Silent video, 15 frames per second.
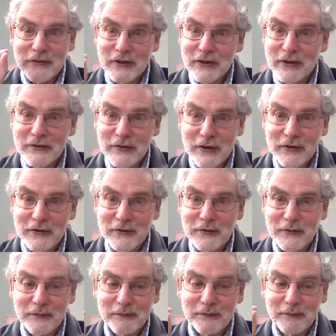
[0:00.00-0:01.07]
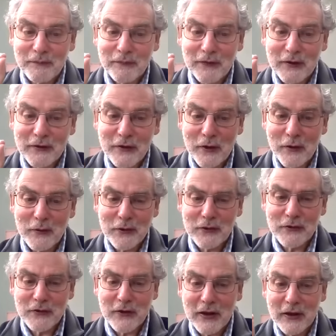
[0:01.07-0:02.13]
Jesus told
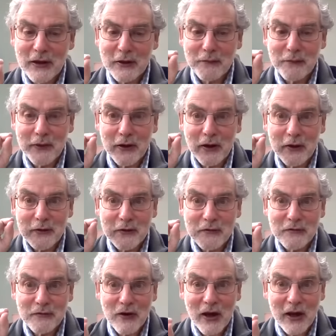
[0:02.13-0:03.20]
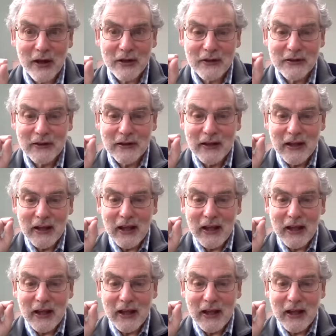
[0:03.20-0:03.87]
us that if we are to find